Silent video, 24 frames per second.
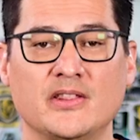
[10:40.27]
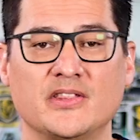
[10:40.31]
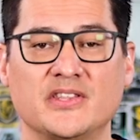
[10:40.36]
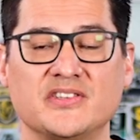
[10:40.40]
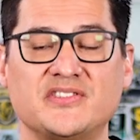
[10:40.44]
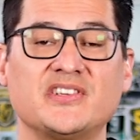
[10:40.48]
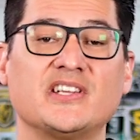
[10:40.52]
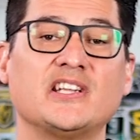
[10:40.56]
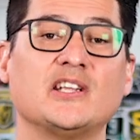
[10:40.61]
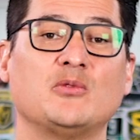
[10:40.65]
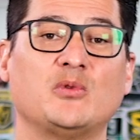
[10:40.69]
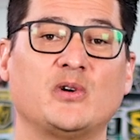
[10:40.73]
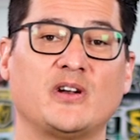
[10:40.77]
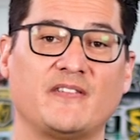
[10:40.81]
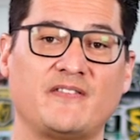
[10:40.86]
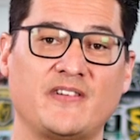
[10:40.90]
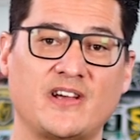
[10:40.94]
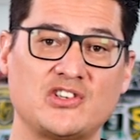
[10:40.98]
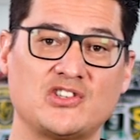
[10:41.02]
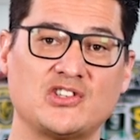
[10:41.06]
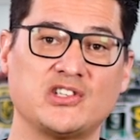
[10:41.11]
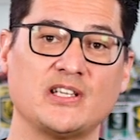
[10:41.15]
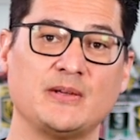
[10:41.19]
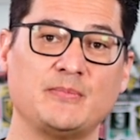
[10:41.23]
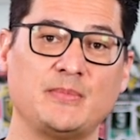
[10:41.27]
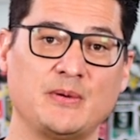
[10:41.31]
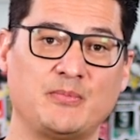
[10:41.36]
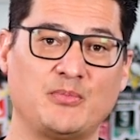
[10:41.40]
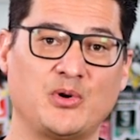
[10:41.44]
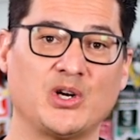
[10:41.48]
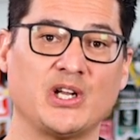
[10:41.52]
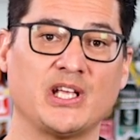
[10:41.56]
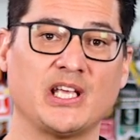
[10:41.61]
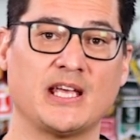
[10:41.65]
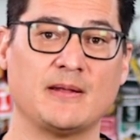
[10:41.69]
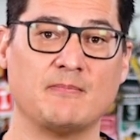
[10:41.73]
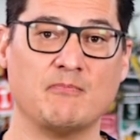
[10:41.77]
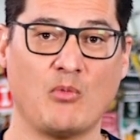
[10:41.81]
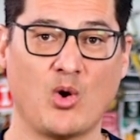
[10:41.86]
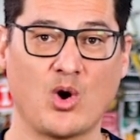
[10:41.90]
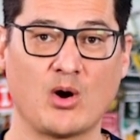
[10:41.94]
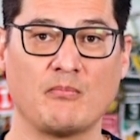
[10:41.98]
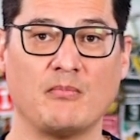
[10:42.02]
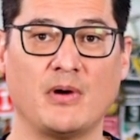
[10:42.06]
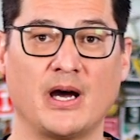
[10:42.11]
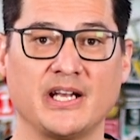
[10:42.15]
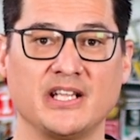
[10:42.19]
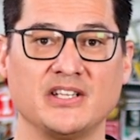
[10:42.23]
The city would eventually be putting in
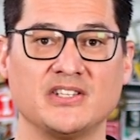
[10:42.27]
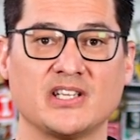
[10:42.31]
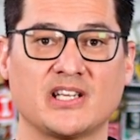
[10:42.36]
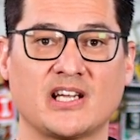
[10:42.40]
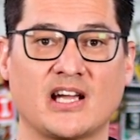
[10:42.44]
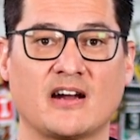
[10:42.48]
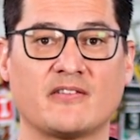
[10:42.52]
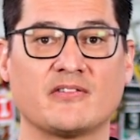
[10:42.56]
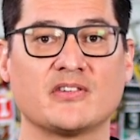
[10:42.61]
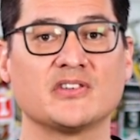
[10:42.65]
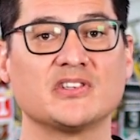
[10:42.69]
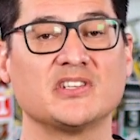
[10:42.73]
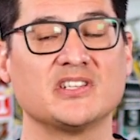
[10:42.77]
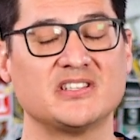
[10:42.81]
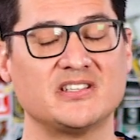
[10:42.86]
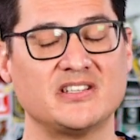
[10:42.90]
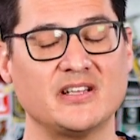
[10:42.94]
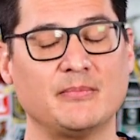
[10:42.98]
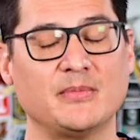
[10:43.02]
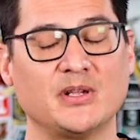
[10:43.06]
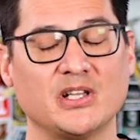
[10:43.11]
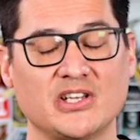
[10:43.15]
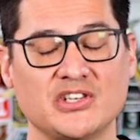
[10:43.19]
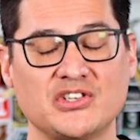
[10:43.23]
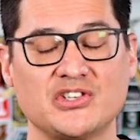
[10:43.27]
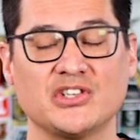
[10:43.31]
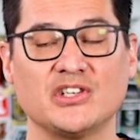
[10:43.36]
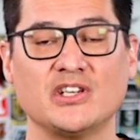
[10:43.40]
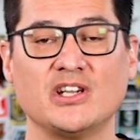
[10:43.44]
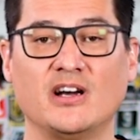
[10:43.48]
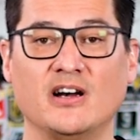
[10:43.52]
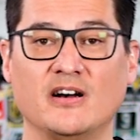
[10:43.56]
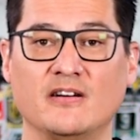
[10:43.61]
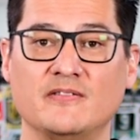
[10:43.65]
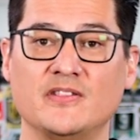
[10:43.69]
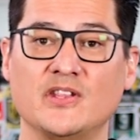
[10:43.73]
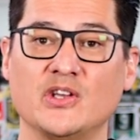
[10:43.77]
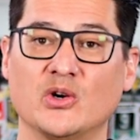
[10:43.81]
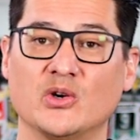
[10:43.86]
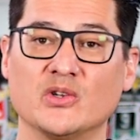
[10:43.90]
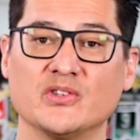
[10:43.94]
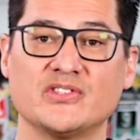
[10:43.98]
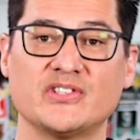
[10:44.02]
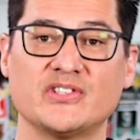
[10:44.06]
more money to cover the demolition of the old